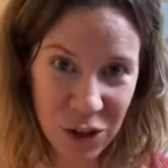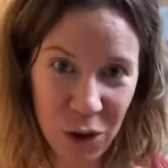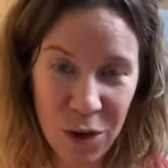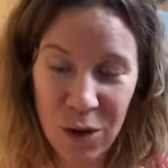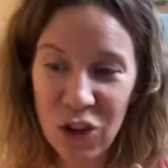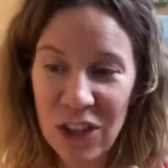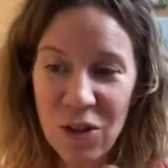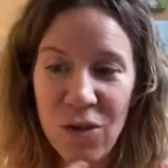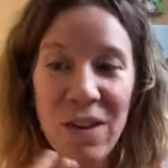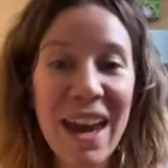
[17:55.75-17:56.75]
So you're
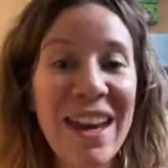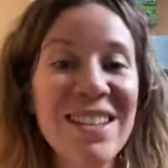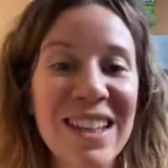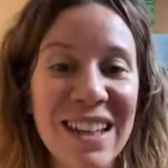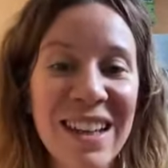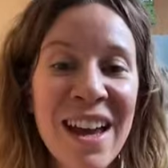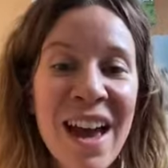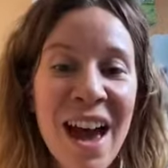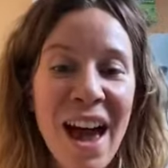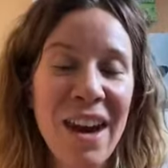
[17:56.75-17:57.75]
just creating
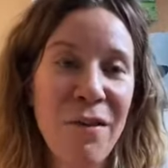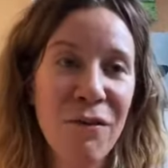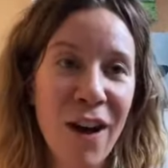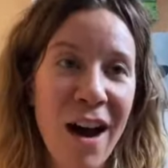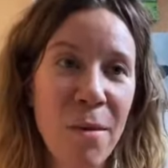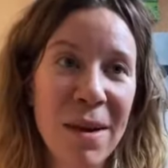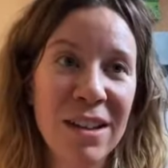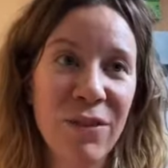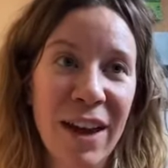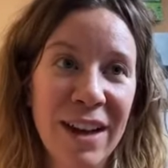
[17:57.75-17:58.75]
an
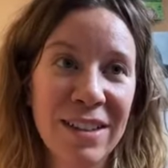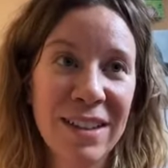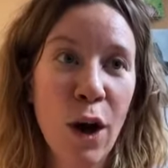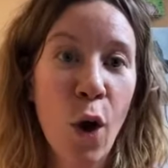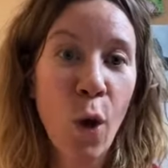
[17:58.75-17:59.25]
environment that